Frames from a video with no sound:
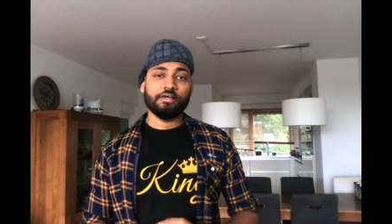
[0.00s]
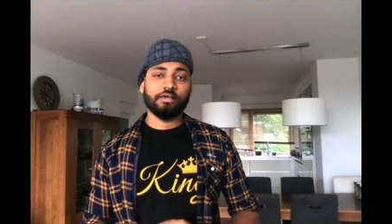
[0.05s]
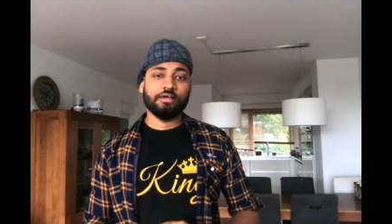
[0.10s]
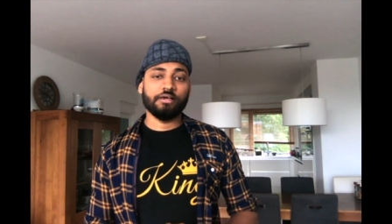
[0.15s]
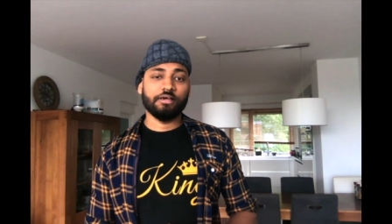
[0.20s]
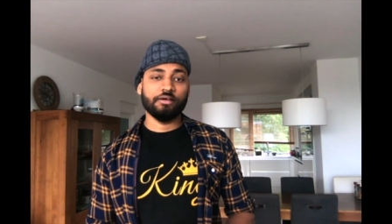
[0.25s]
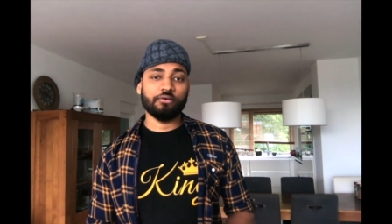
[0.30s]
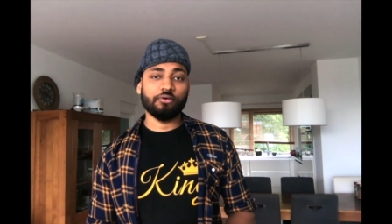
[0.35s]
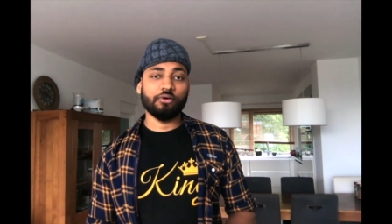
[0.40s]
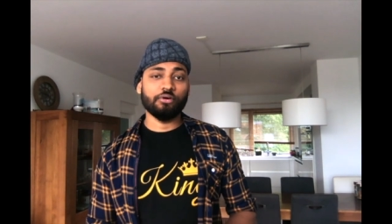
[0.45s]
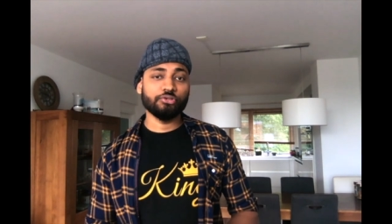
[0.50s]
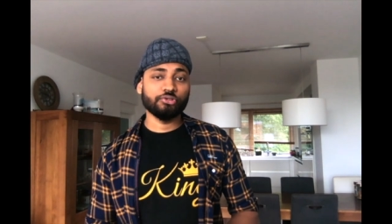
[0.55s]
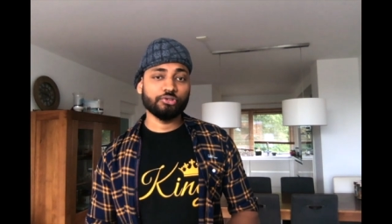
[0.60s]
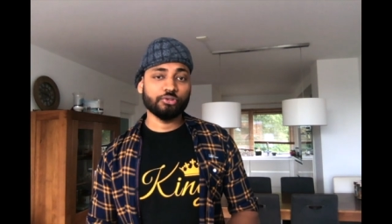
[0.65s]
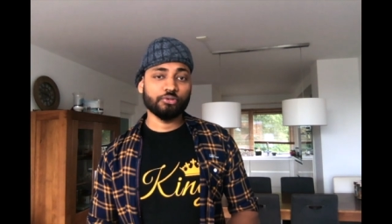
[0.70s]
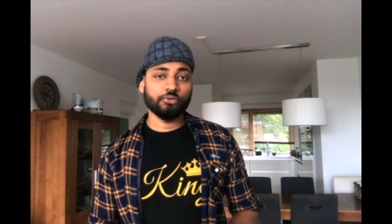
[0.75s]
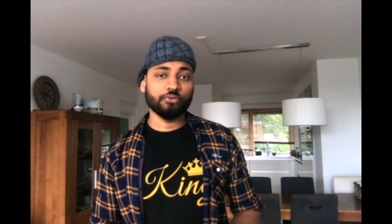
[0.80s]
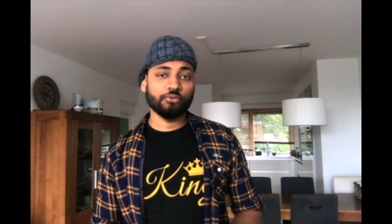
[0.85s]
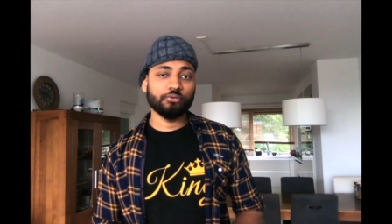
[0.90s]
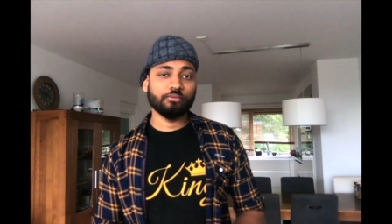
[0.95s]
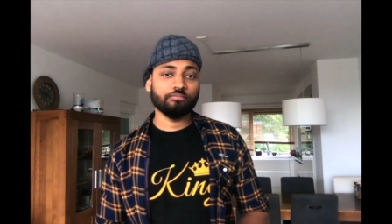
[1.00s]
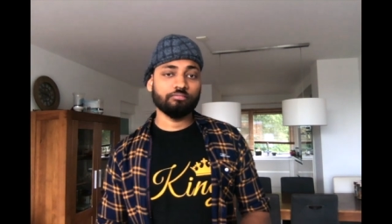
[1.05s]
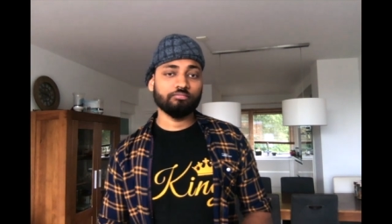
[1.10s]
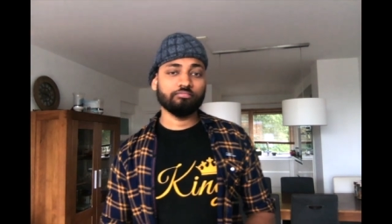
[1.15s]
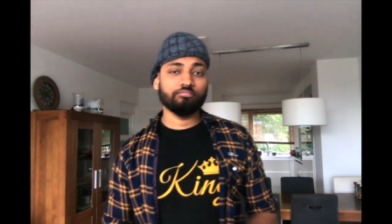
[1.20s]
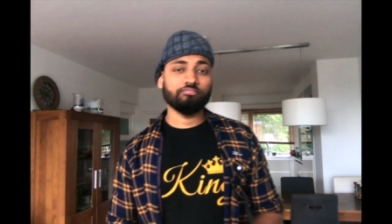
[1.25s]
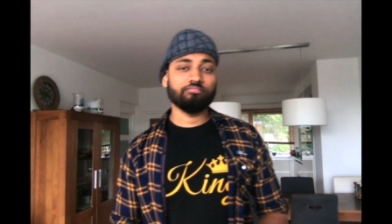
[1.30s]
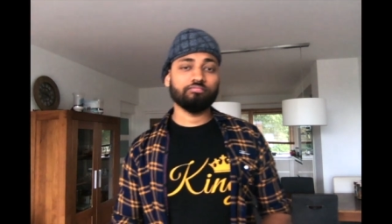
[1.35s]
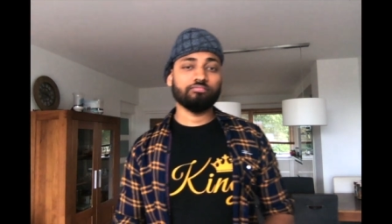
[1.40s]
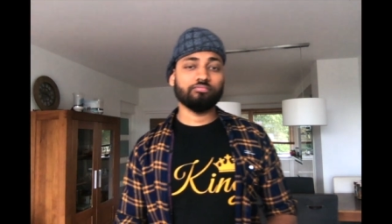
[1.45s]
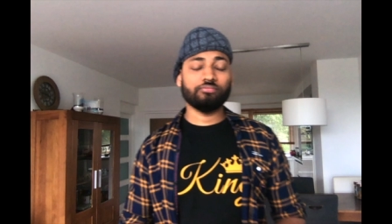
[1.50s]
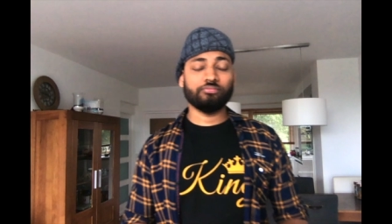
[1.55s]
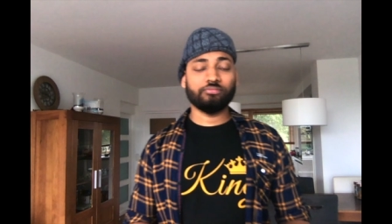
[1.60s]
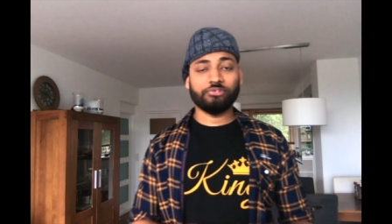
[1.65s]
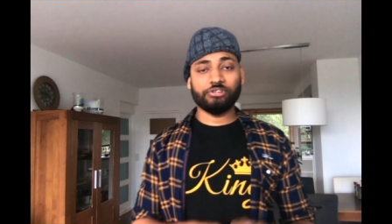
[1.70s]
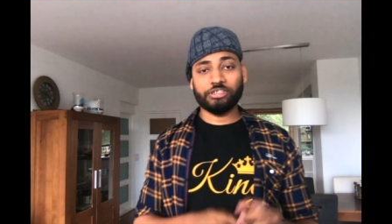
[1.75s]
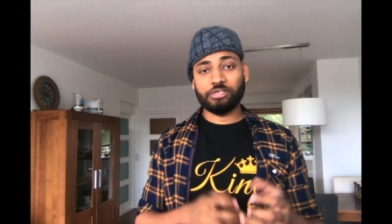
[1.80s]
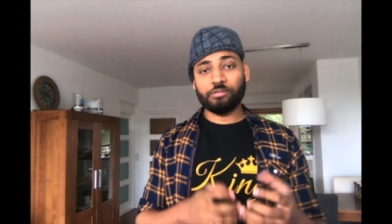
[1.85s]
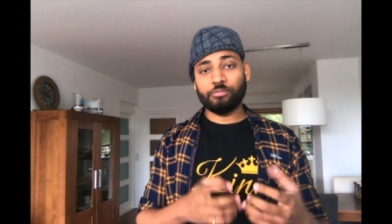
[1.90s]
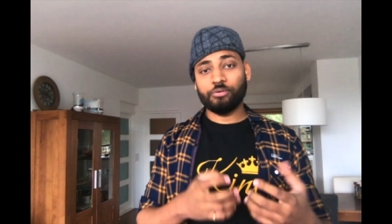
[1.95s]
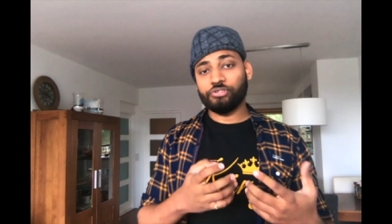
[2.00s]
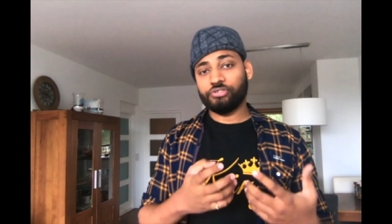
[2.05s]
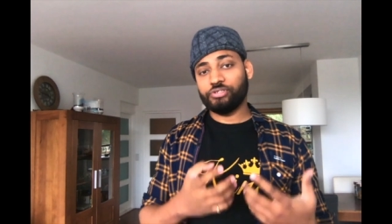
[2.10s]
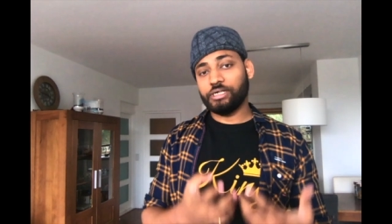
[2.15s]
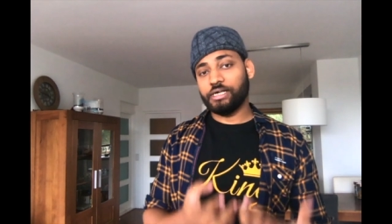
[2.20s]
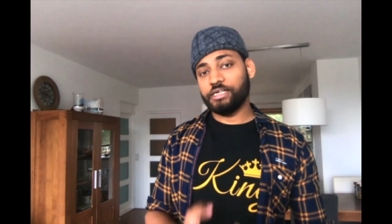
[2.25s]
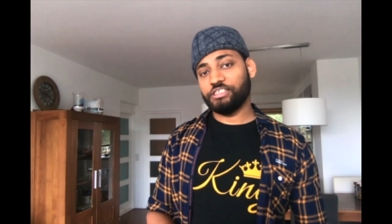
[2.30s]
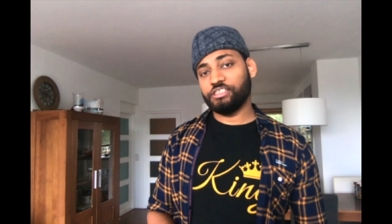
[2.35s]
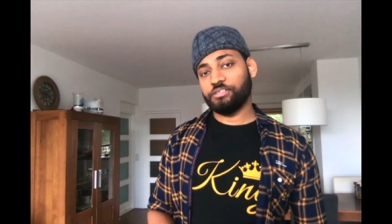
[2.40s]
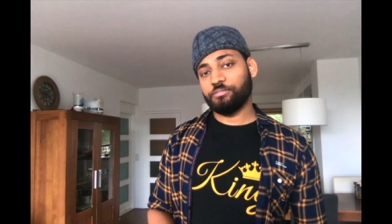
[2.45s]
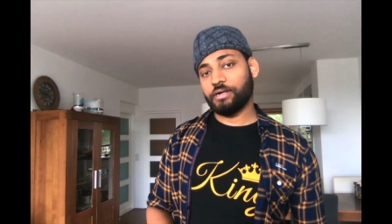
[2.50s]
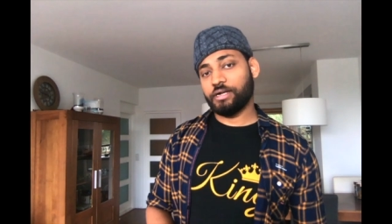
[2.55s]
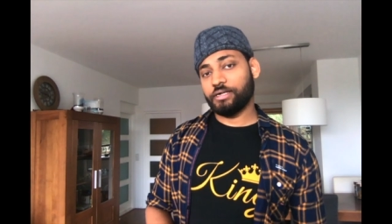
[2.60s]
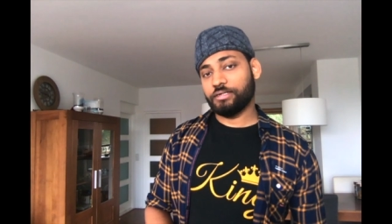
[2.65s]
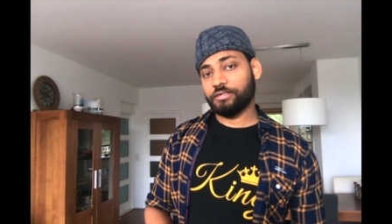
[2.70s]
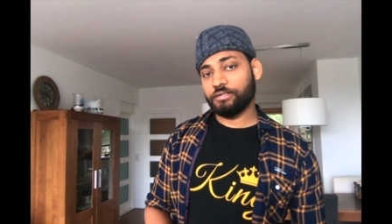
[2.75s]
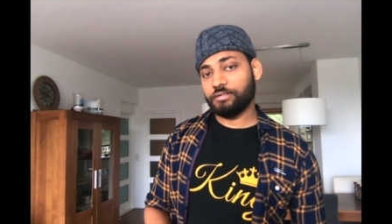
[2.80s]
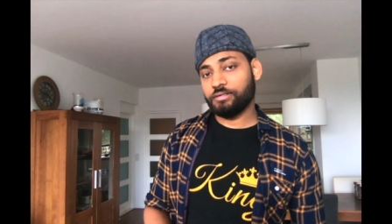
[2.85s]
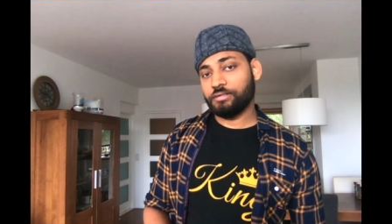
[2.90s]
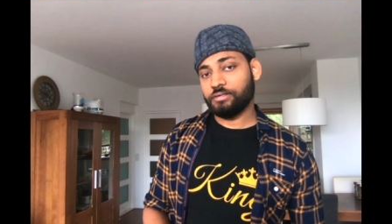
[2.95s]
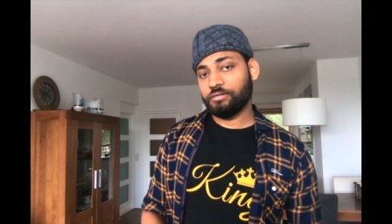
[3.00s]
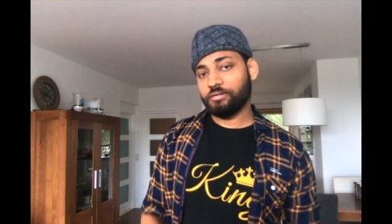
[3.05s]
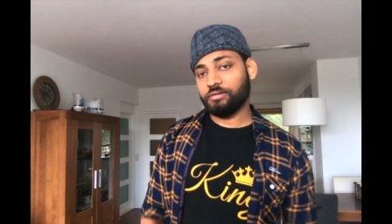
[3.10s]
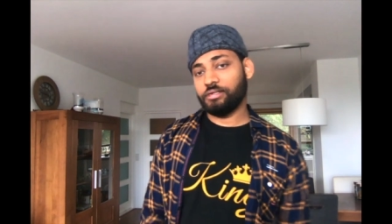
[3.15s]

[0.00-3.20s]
And also check about strategy pattern.